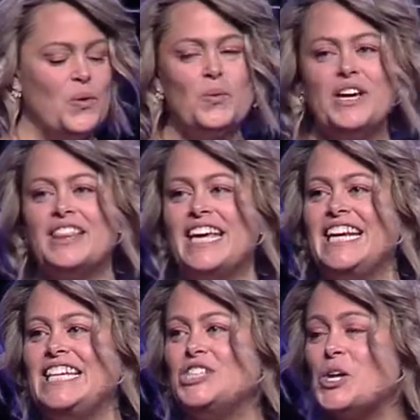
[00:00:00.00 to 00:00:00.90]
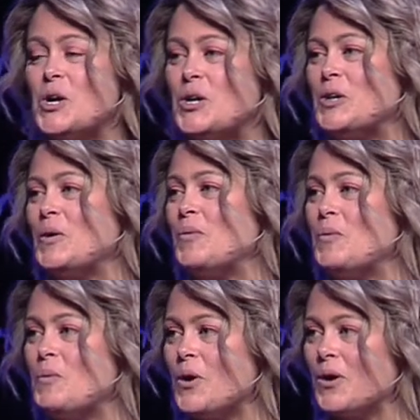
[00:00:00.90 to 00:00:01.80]
with an eternal
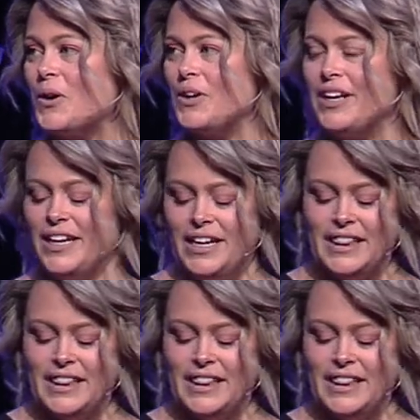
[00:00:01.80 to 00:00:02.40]
word